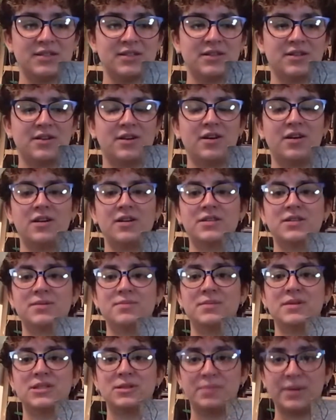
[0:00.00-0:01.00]
called
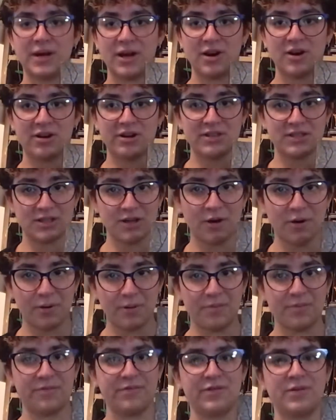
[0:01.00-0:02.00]
Miss Peregrine's
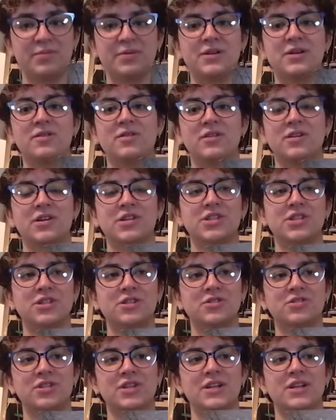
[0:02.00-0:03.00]
Home for Peculiar
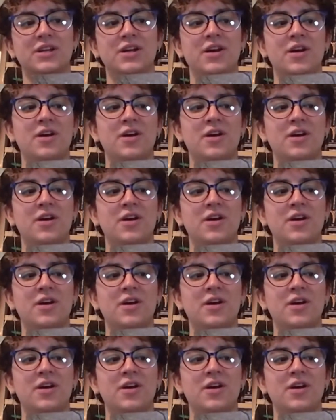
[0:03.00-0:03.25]
Children,